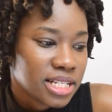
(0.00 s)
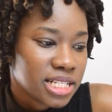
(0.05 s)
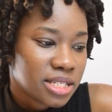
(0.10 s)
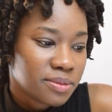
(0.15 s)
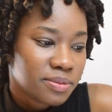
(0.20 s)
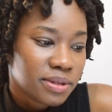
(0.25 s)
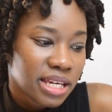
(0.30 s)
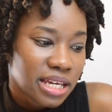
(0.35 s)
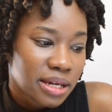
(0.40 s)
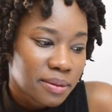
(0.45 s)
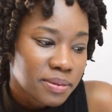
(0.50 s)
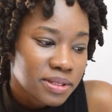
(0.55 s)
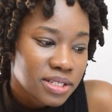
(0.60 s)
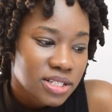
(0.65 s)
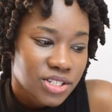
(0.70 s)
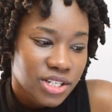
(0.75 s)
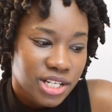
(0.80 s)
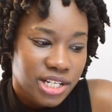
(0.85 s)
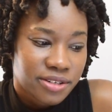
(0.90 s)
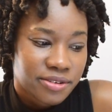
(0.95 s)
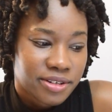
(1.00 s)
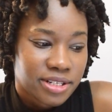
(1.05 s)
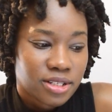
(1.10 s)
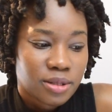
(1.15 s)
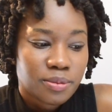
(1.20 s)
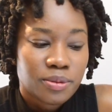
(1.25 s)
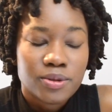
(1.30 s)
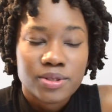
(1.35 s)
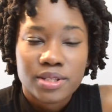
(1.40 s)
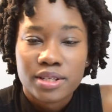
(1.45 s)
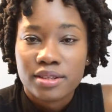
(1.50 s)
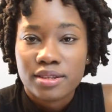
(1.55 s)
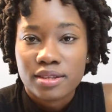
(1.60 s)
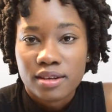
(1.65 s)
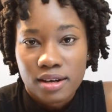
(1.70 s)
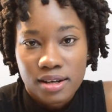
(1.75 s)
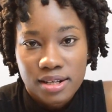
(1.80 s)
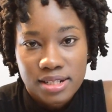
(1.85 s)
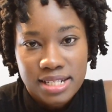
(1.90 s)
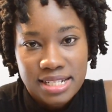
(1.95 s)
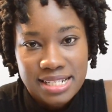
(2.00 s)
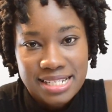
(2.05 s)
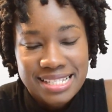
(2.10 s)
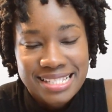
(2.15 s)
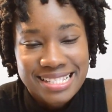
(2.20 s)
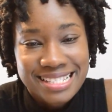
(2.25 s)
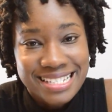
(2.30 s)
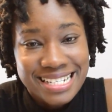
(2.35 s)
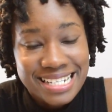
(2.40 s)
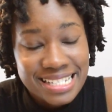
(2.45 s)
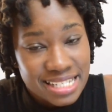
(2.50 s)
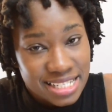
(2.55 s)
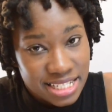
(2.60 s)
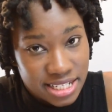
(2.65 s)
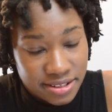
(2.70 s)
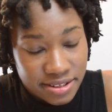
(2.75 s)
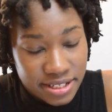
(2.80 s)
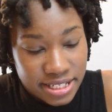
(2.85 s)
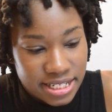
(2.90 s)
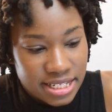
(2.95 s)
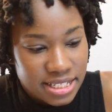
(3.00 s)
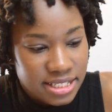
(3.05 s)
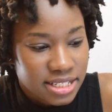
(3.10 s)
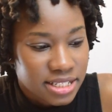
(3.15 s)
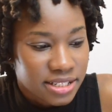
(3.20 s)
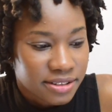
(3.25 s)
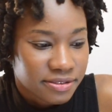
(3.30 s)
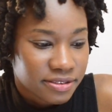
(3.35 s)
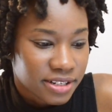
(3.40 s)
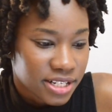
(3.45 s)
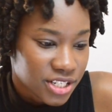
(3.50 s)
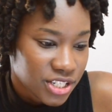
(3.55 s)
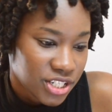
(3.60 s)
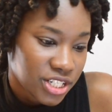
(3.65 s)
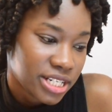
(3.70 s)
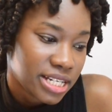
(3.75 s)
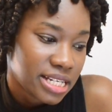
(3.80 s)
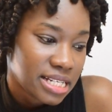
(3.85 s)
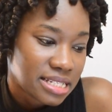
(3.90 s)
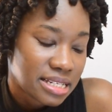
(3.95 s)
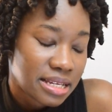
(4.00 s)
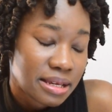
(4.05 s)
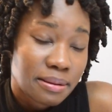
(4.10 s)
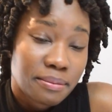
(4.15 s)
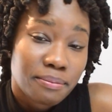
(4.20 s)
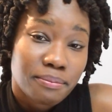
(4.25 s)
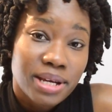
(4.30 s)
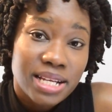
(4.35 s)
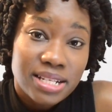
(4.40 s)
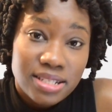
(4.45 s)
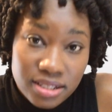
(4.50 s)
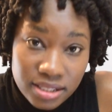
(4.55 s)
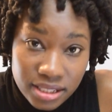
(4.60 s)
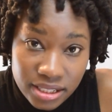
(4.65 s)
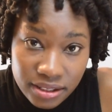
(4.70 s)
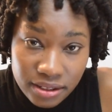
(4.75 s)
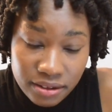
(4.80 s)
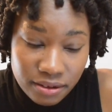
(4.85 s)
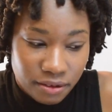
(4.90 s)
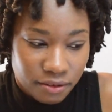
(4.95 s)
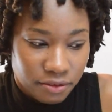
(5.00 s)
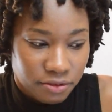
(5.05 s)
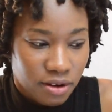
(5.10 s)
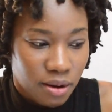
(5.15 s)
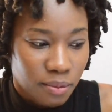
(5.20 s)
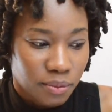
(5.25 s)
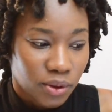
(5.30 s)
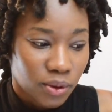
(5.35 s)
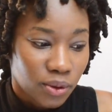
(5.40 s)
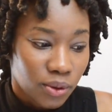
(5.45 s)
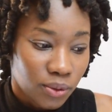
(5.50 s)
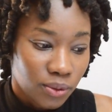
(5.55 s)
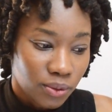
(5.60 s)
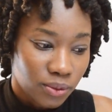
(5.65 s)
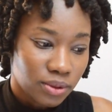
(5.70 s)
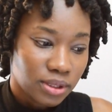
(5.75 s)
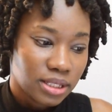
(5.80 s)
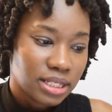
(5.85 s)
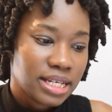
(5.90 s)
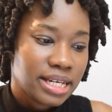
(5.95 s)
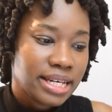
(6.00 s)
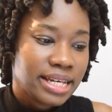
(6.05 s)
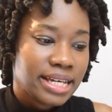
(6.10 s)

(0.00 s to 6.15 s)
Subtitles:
To be able to generate opposing thoughts is necessary to differentiate mentally from the whole.